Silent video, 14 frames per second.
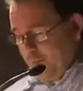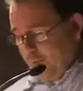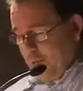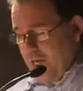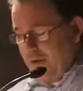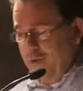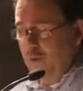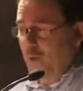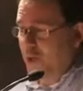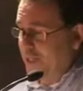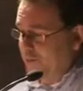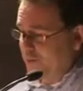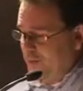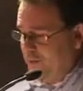ended when
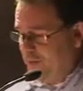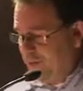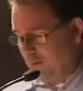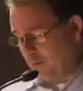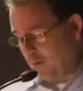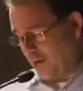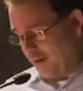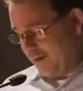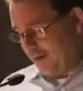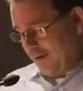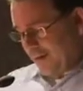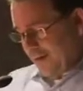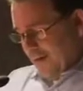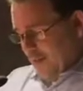it did, but
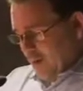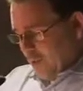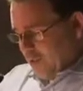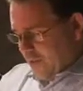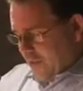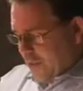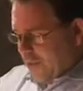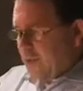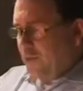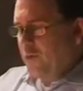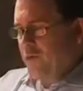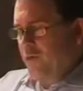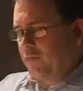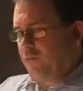TBD
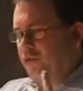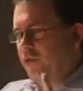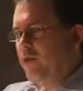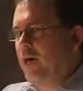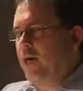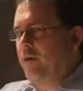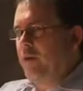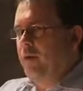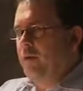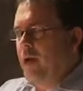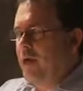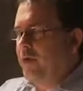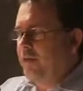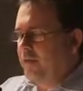was a true hybrid
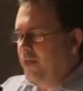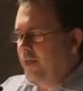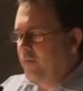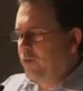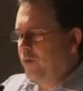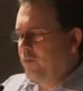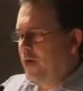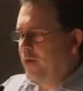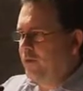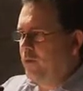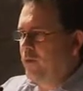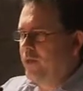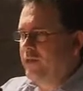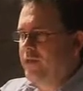model. The hybrid model
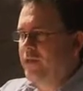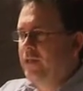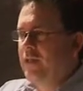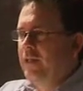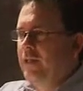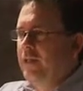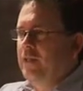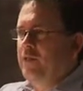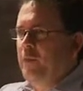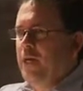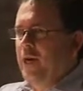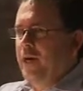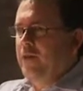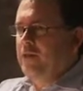was, let's be
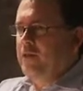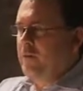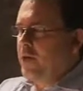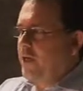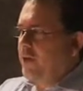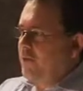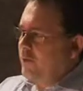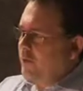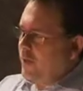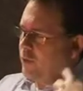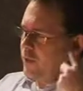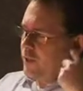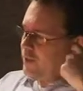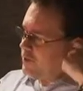honest about how
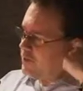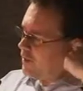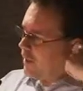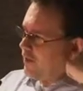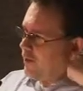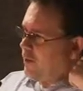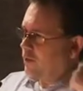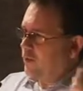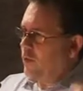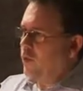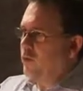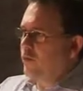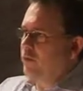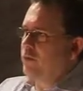we're going to scale
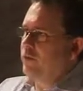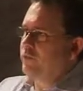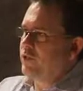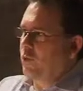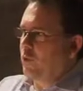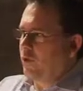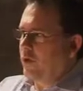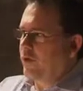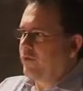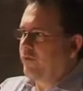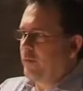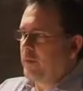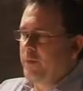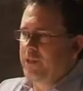local to work
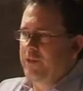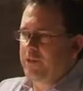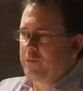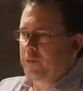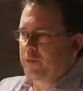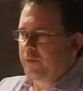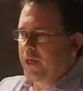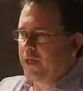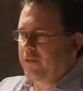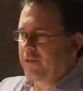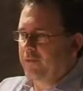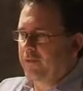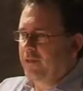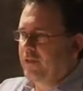from a business
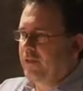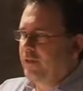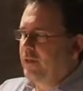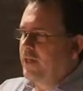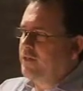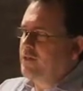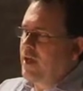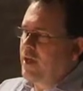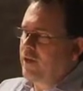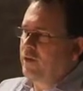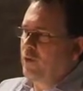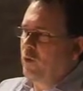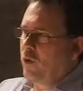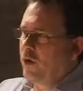perspective. Right? It's not
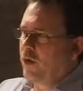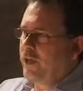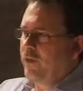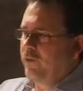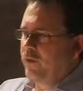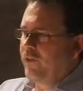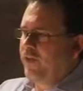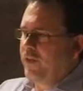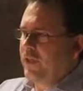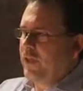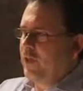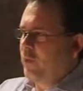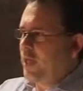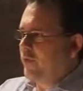going to work if we feel
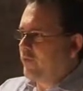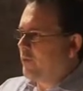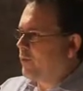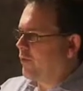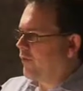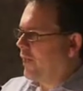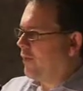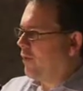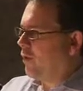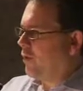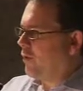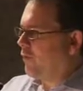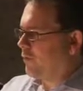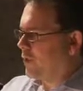like we have to provide
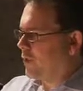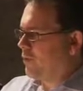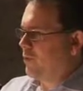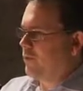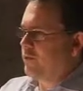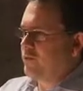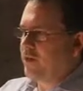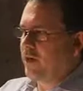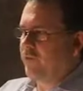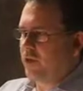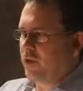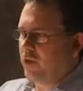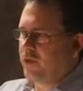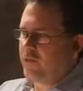all of the resources
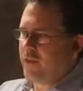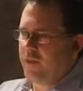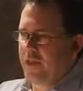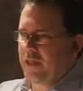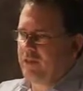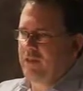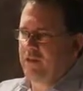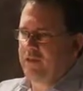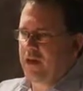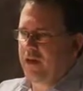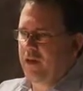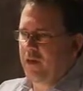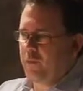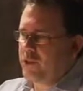covering all of the things in this
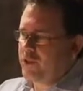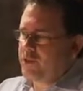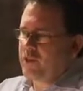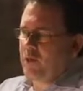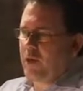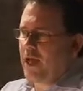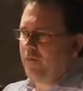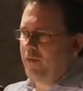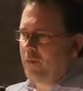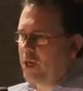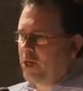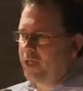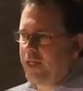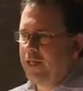area. We just don't have the
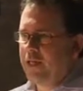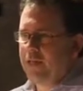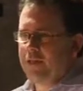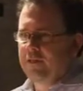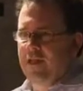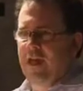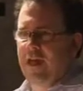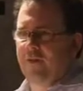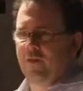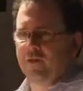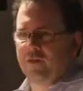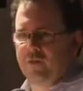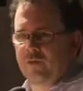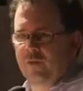money to have a
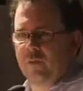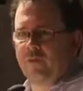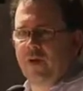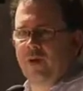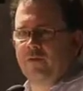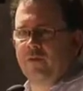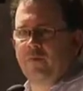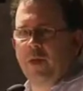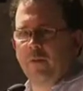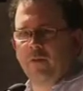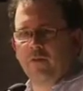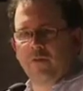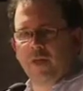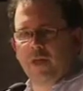newsroom of 100
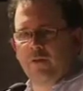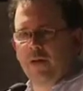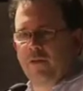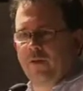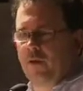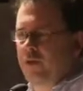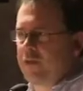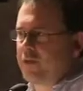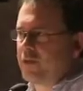people running around all these